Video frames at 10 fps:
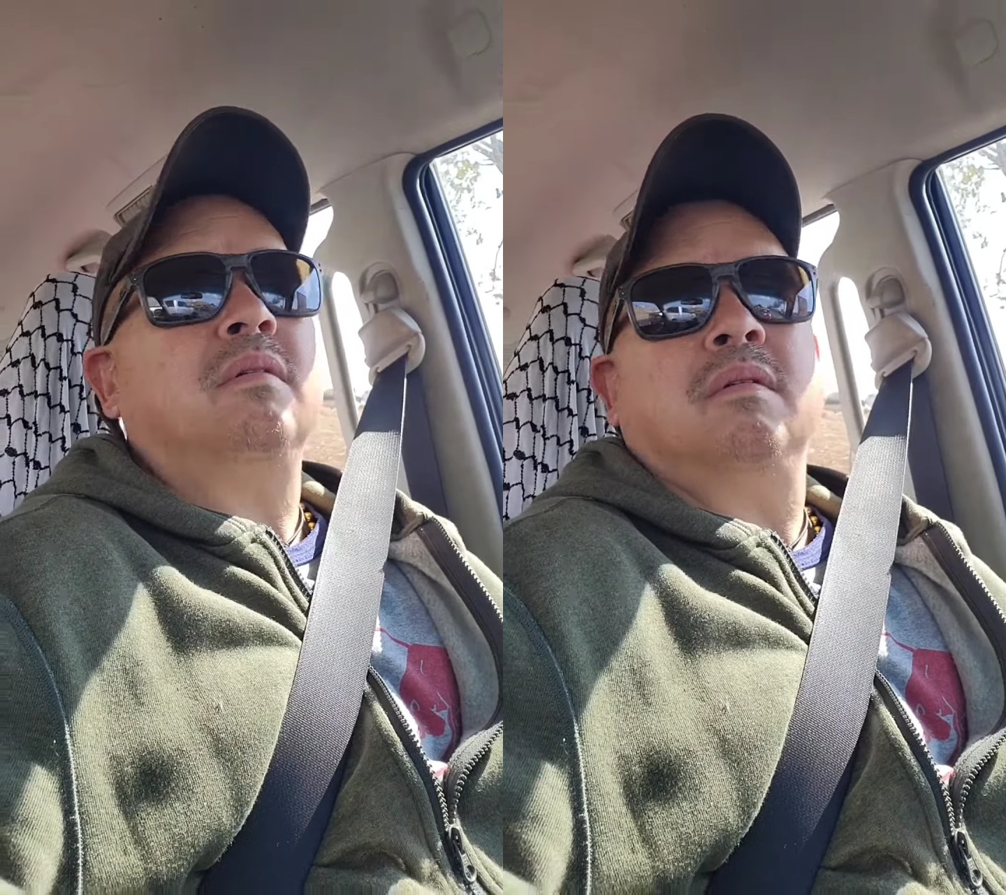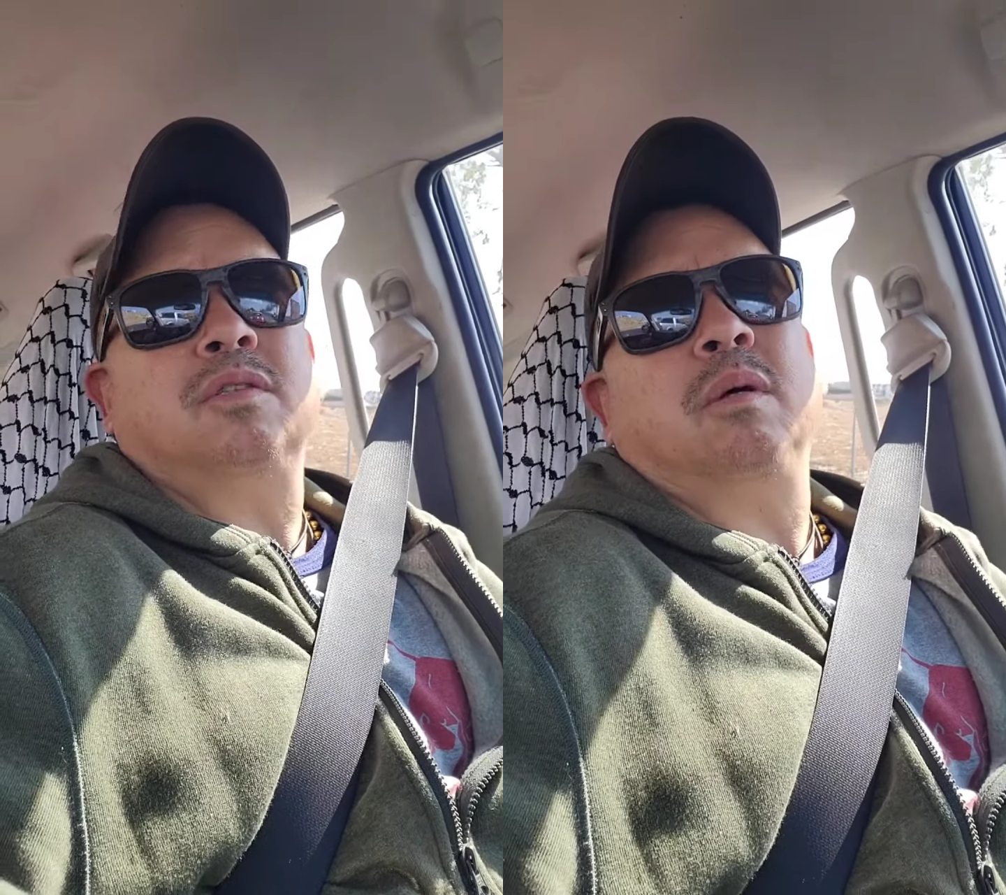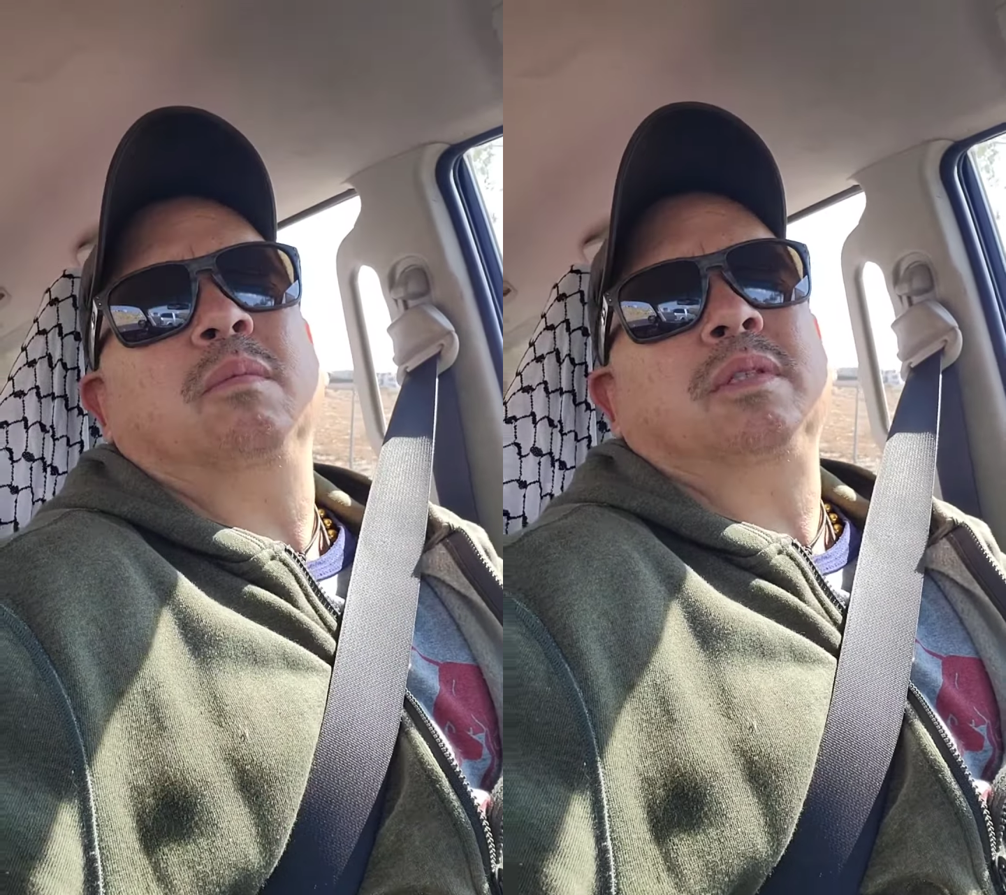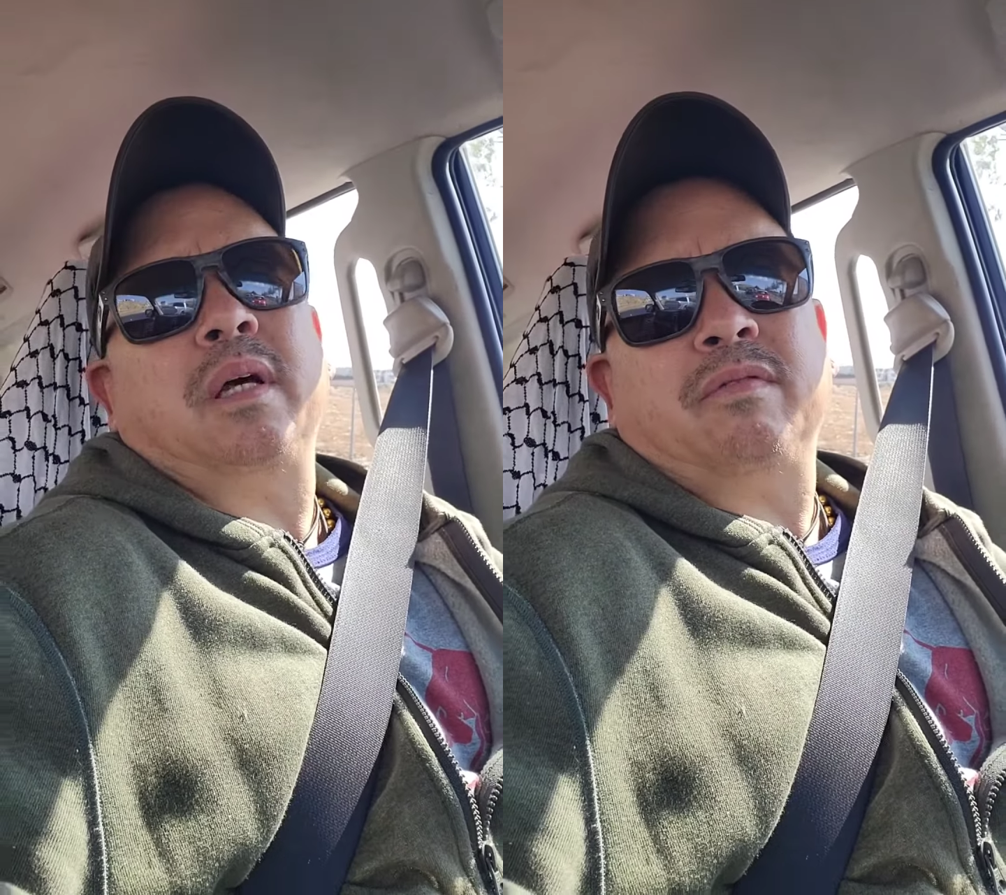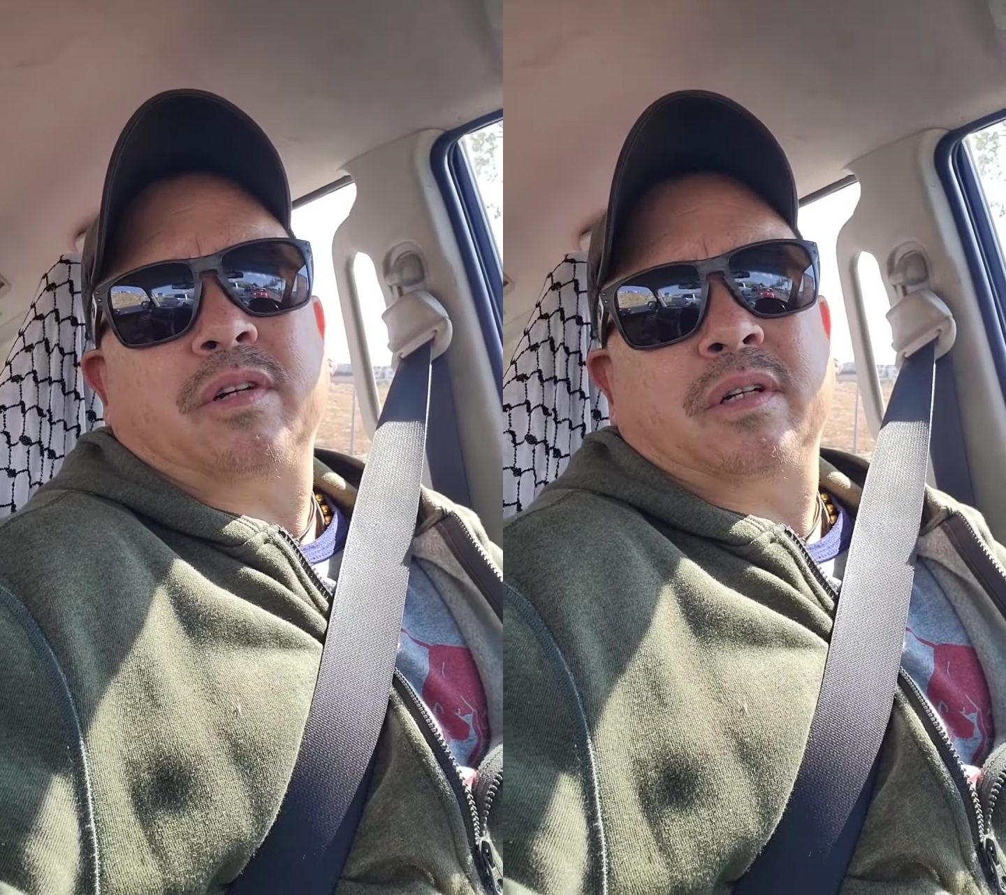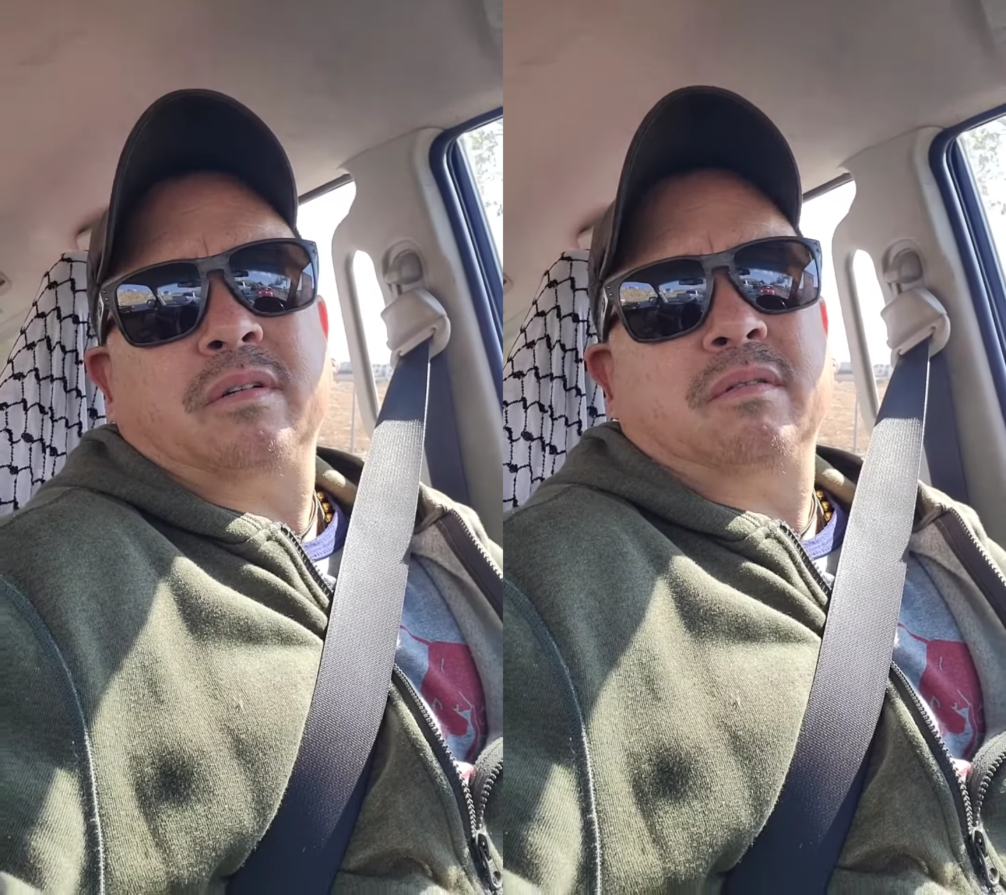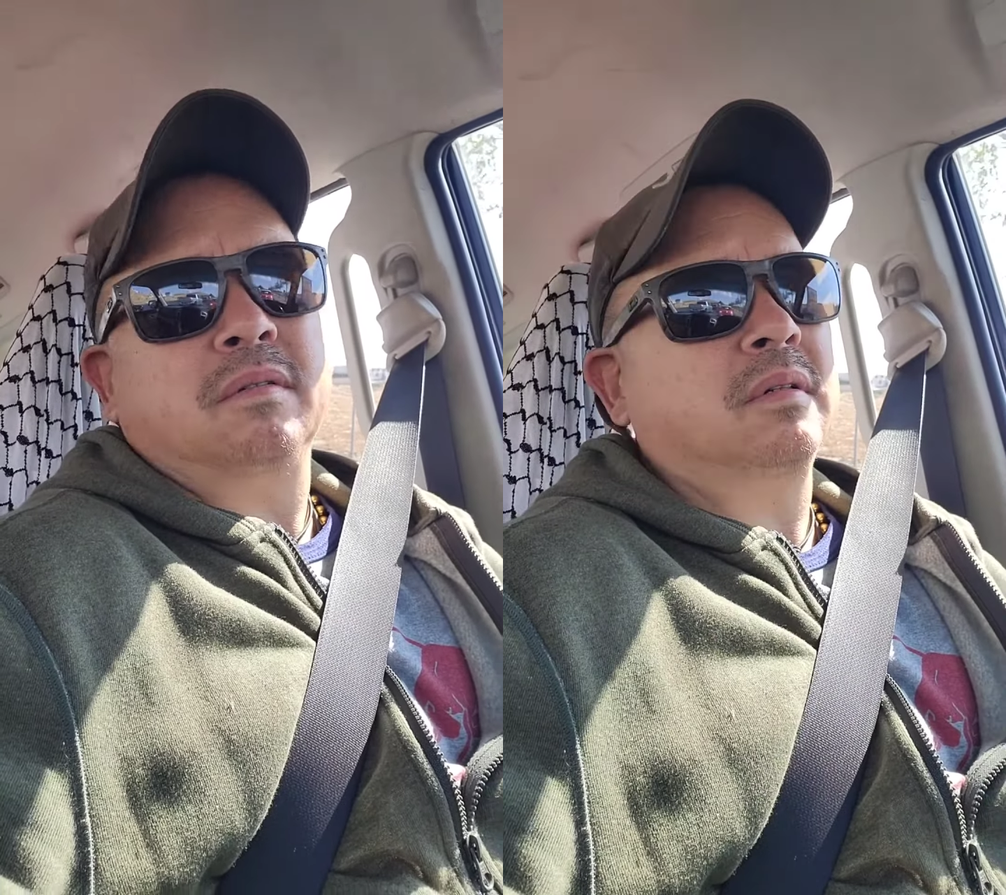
Well, it's almost afternoon.